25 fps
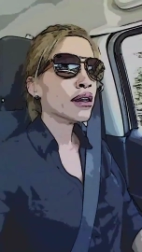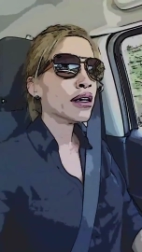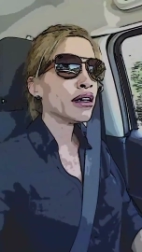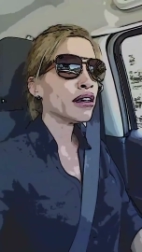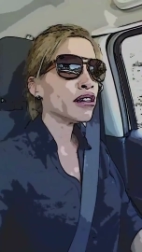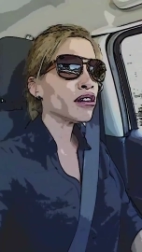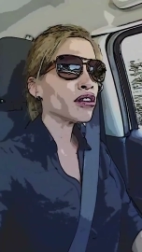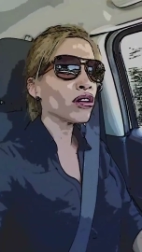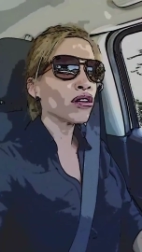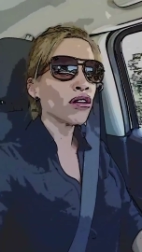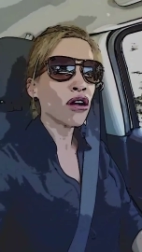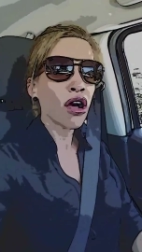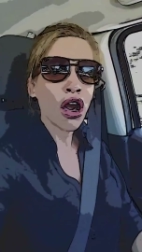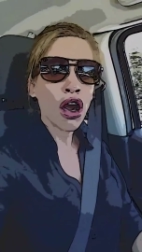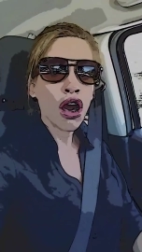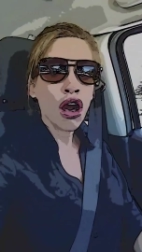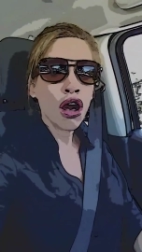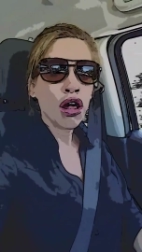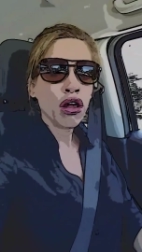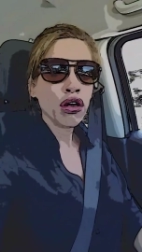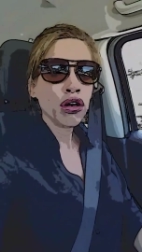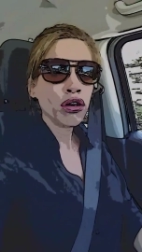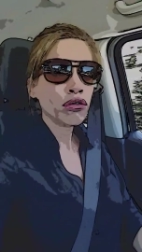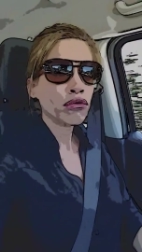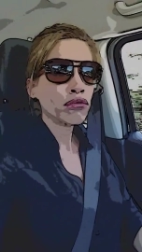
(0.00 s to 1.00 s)
These are
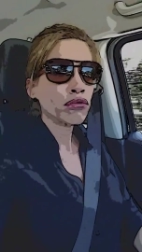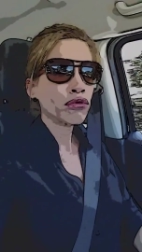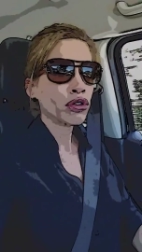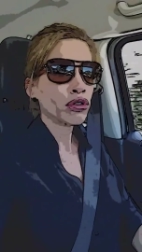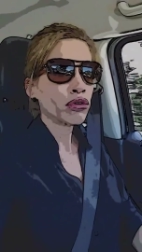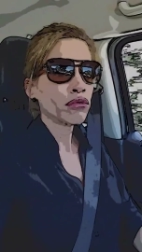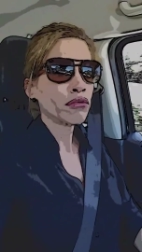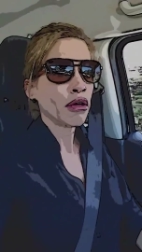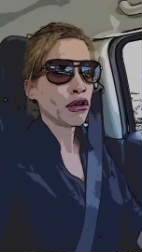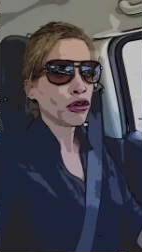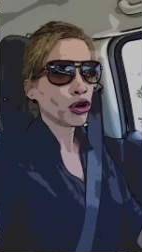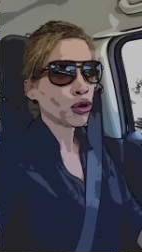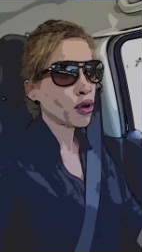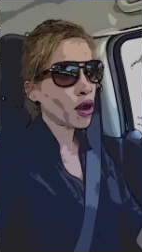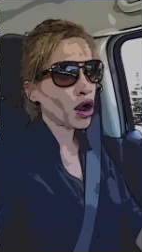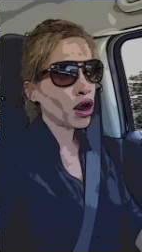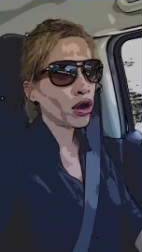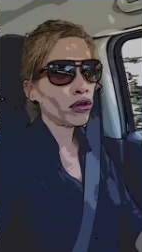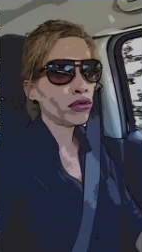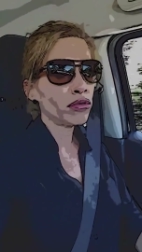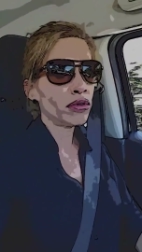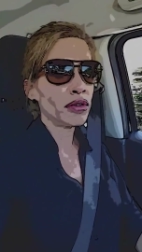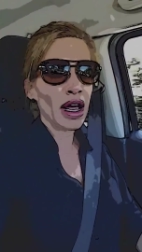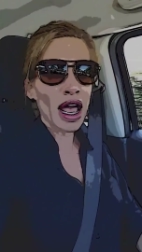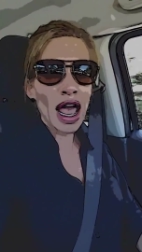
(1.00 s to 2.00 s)
all,
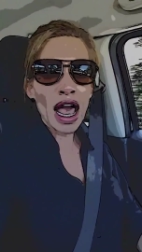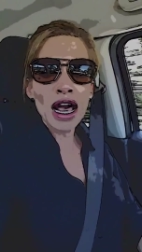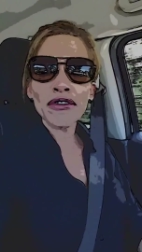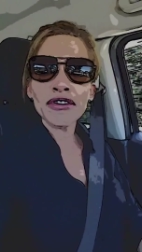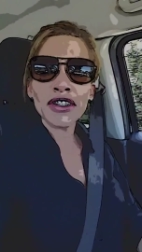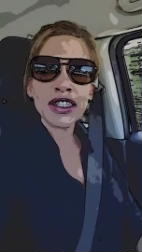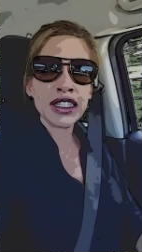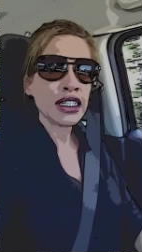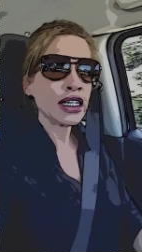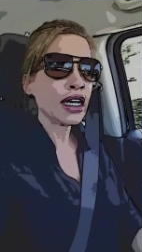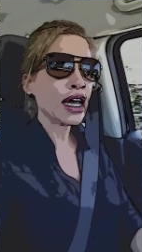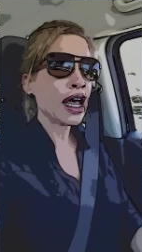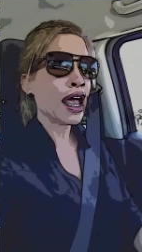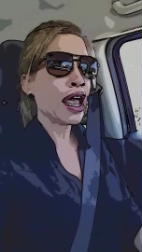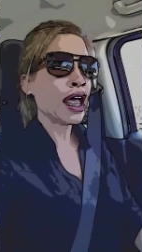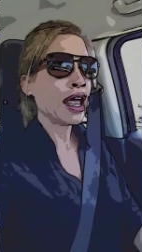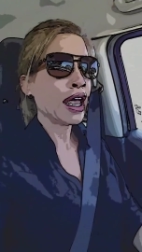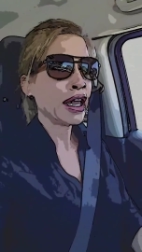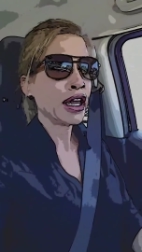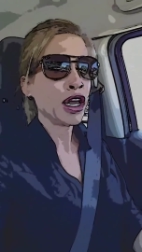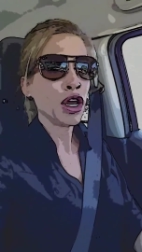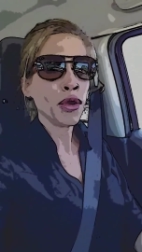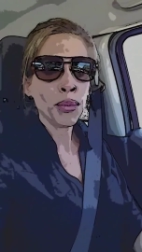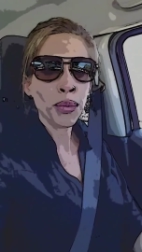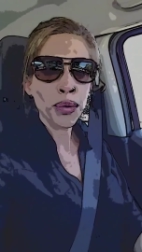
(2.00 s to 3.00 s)
quote,
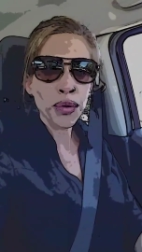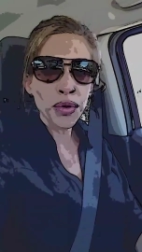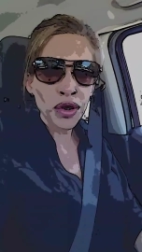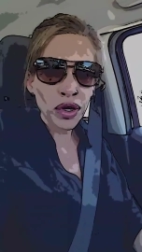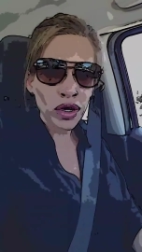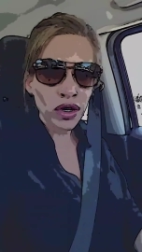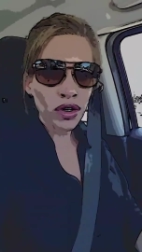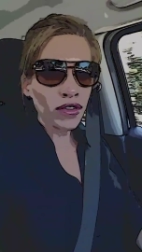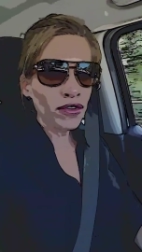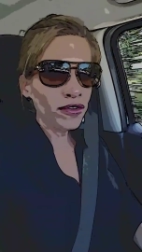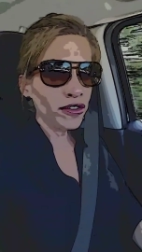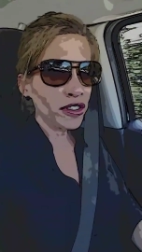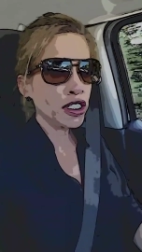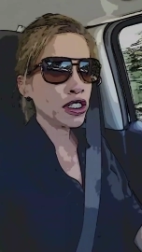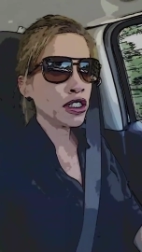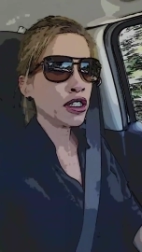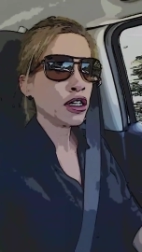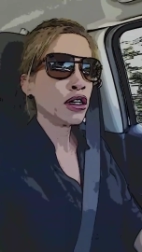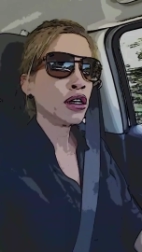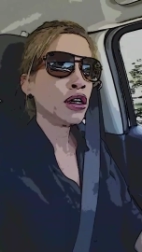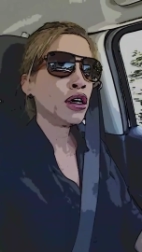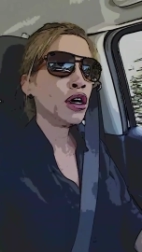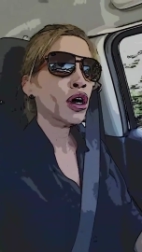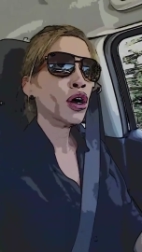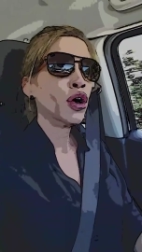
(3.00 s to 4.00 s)
FDA approved,
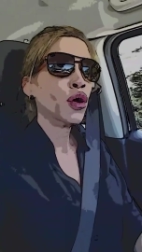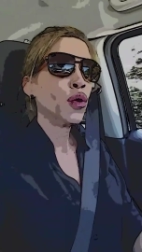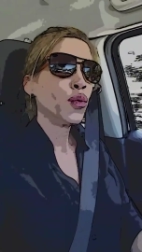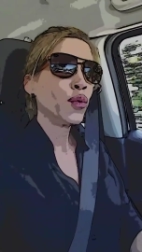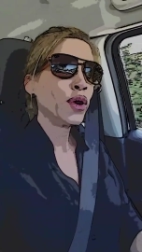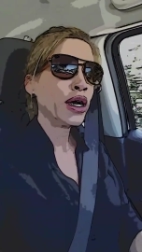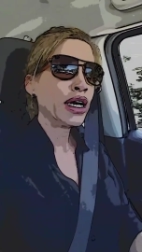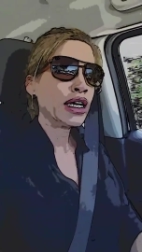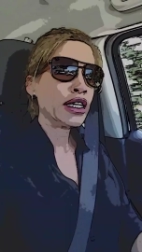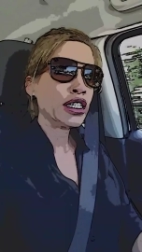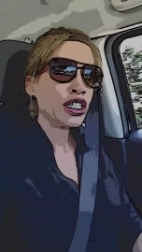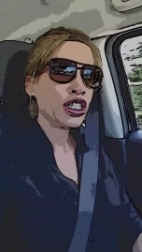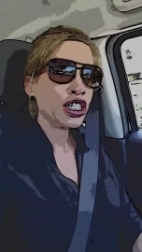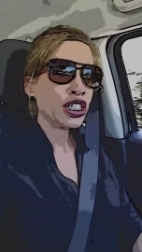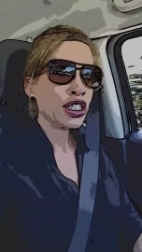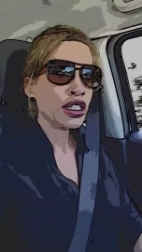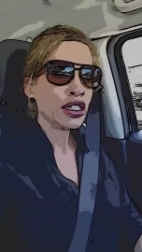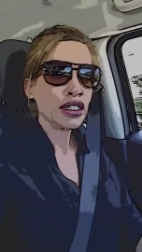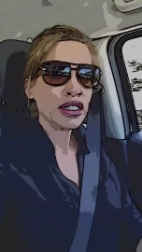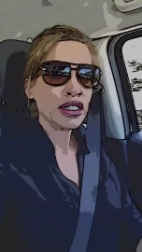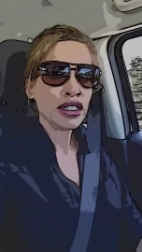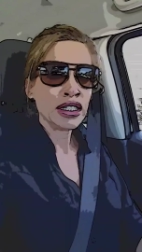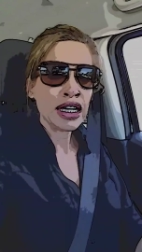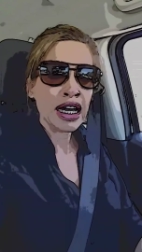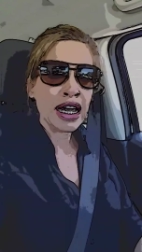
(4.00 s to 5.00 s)
which
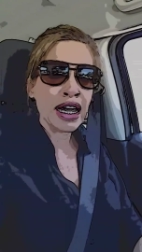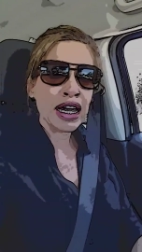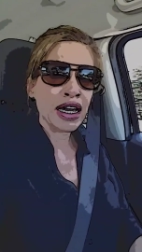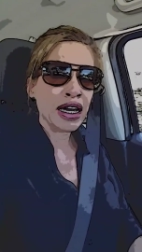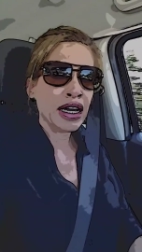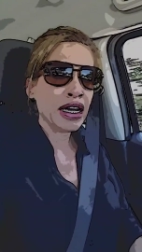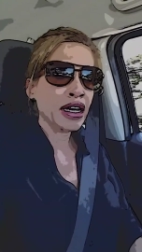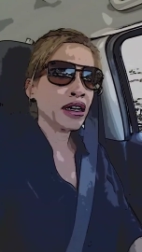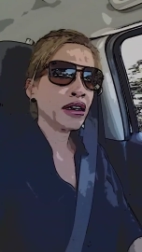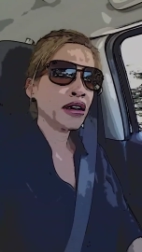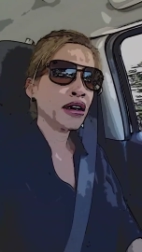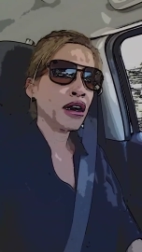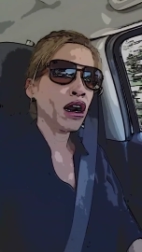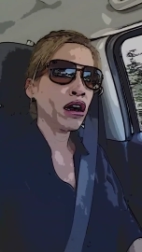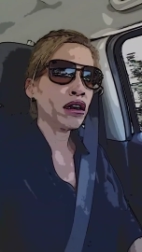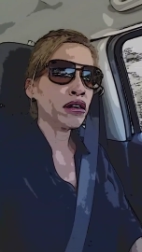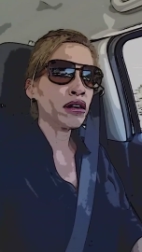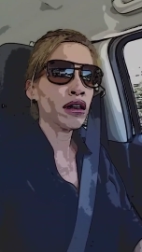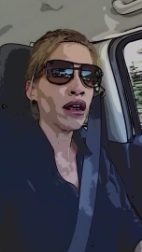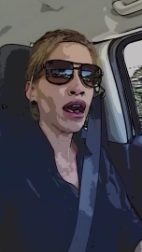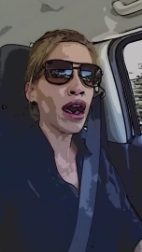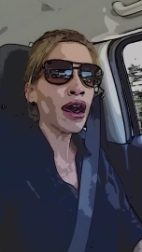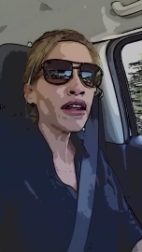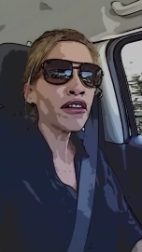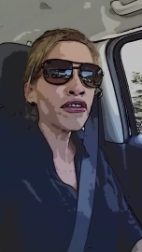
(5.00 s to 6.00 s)
take a
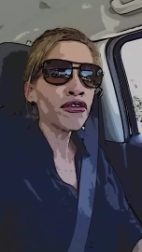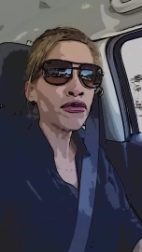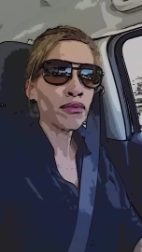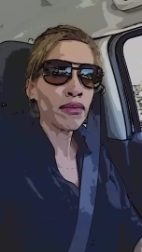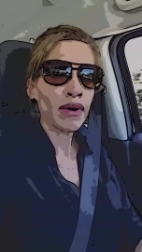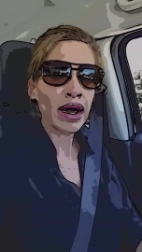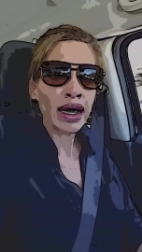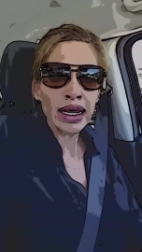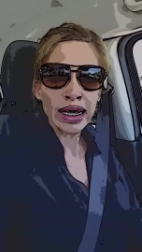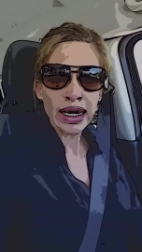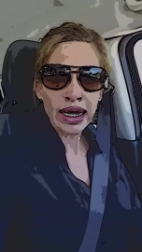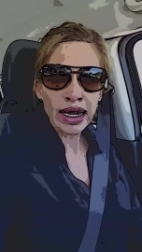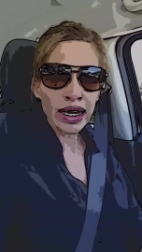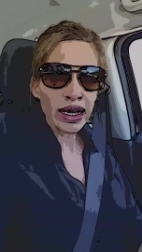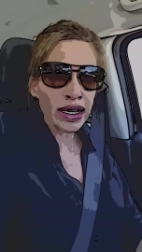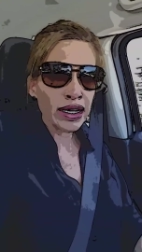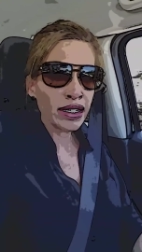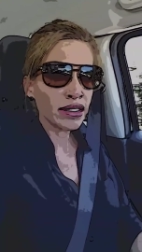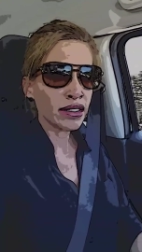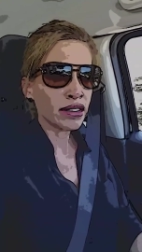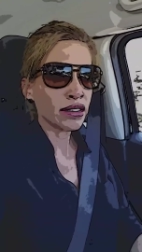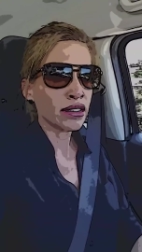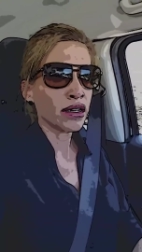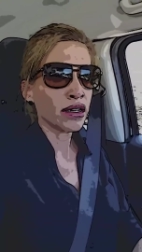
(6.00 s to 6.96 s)
lot of money,